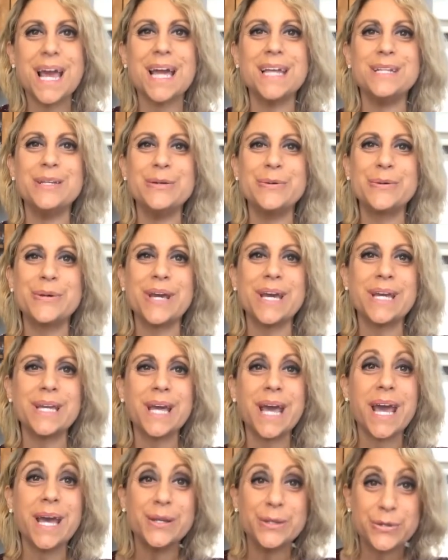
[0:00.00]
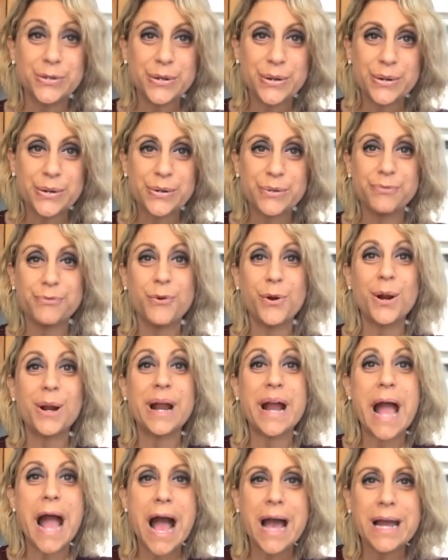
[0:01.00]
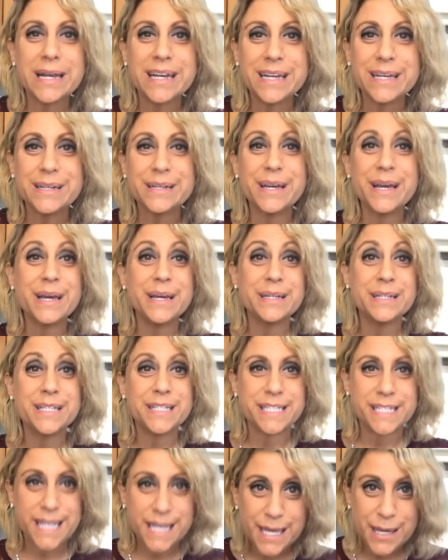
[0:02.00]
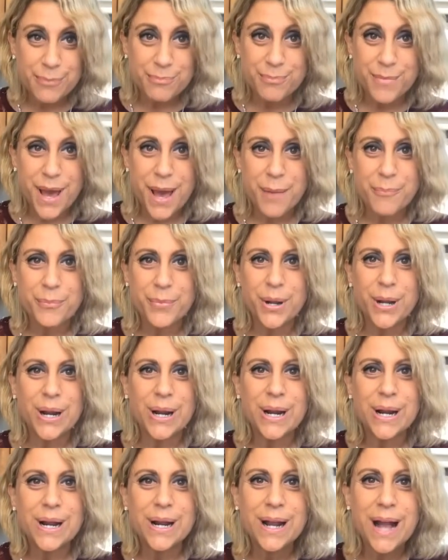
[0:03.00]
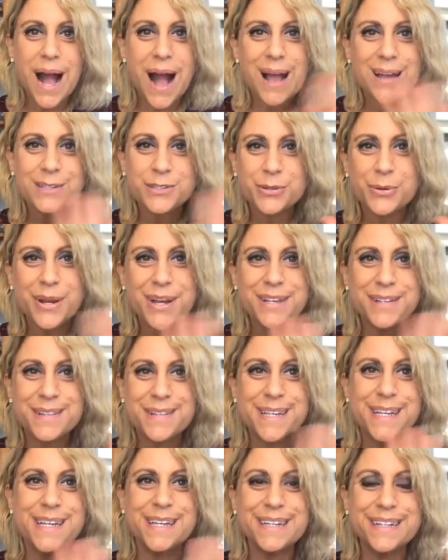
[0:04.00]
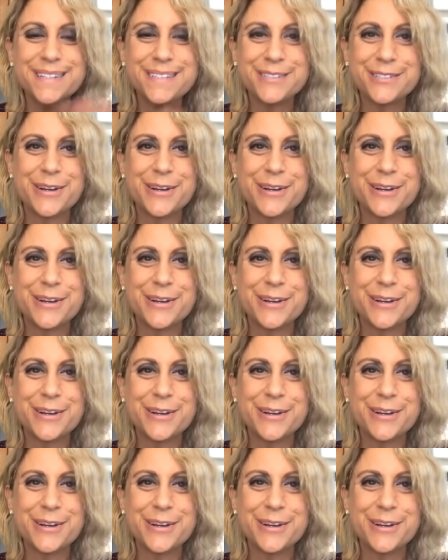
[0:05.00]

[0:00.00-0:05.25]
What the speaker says: and you get entered for adding a team member. Hi, Tracy.